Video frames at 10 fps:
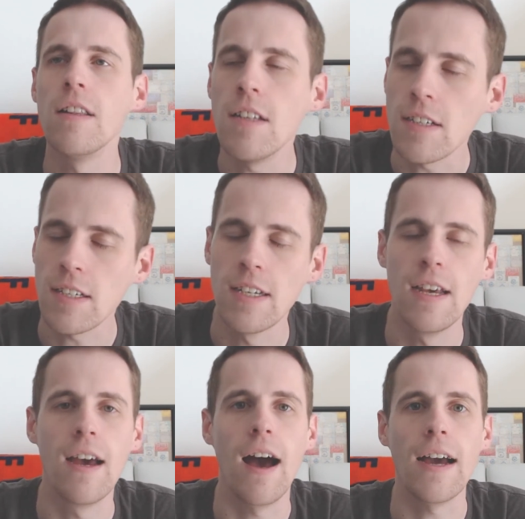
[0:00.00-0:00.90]
Look,
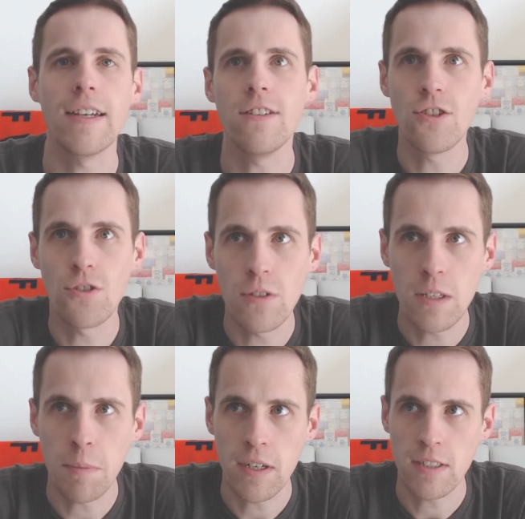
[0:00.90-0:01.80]
I
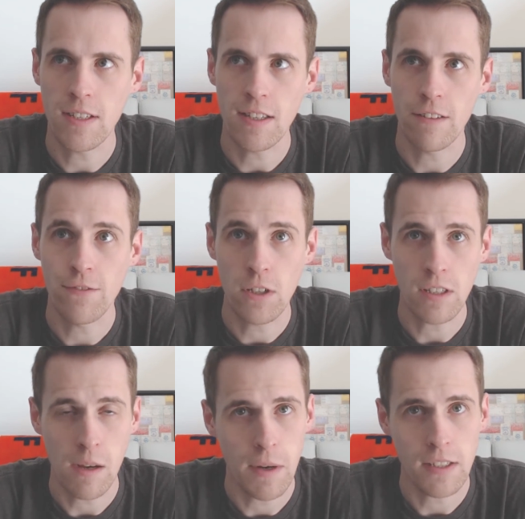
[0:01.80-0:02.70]
enjoyed Parasyte the
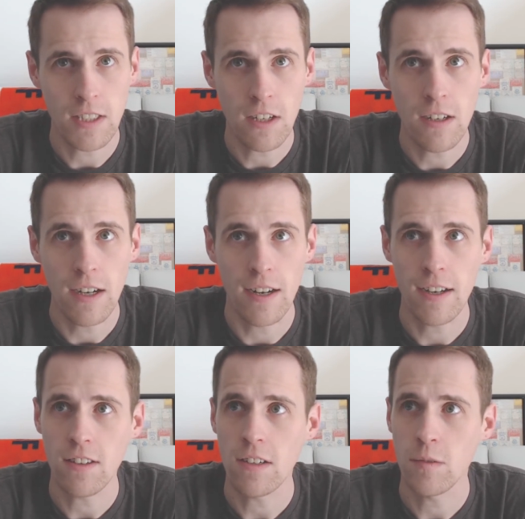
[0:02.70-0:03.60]
first time I saw it.
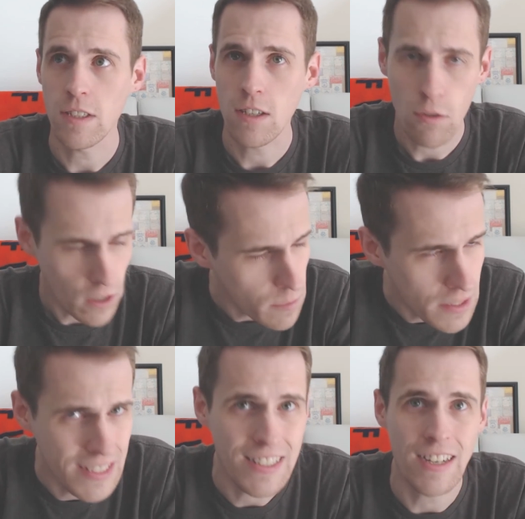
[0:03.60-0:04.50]
I thought it was an
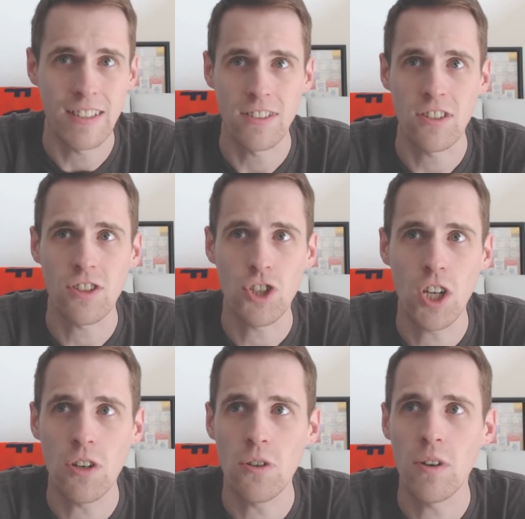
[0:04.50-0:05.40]
incredibly stylistic
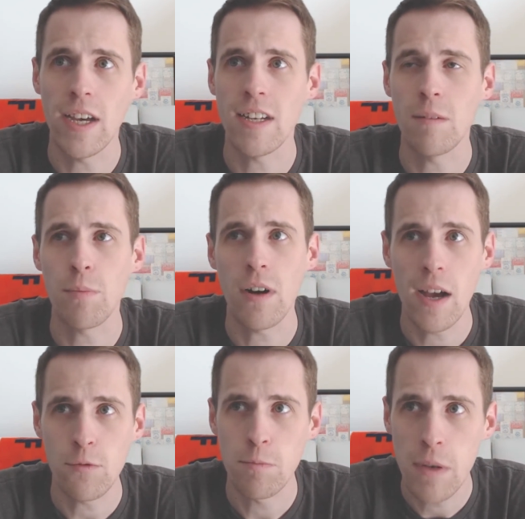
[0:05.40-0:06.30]
show, and it
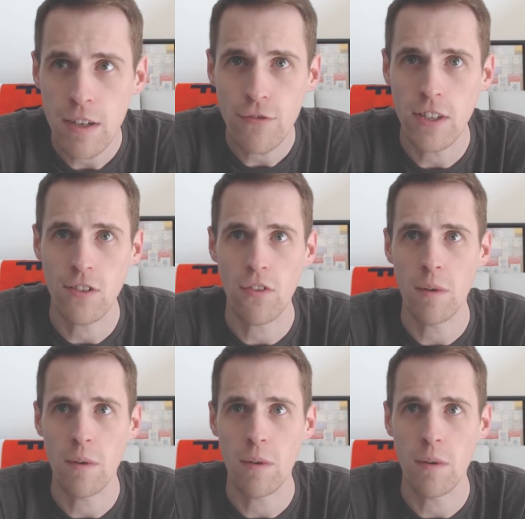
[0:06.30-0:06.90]
perhaps benefits